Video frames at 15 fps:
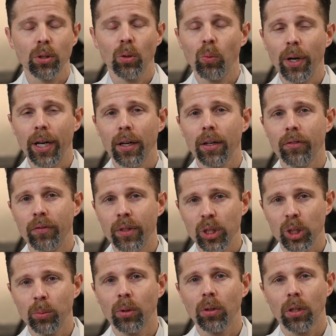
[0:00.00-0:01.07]
So wear
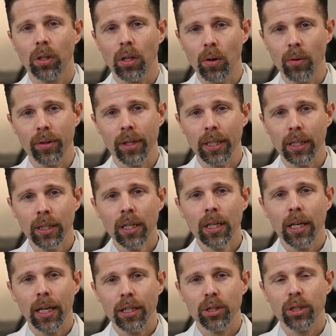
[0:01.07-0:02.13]
visible clothing
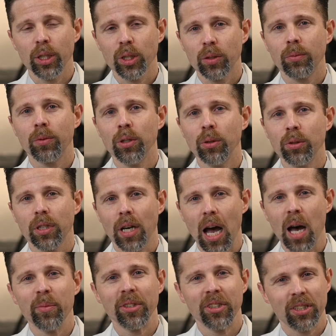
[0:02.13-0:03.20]
and just use
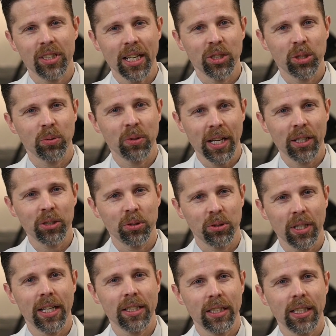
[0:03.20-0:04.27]
common sense when
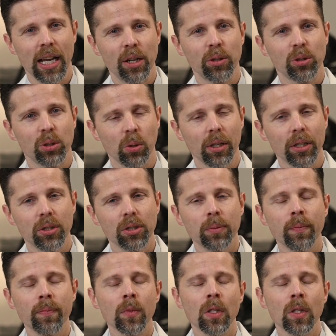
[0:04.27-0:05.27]
exercising outdoors.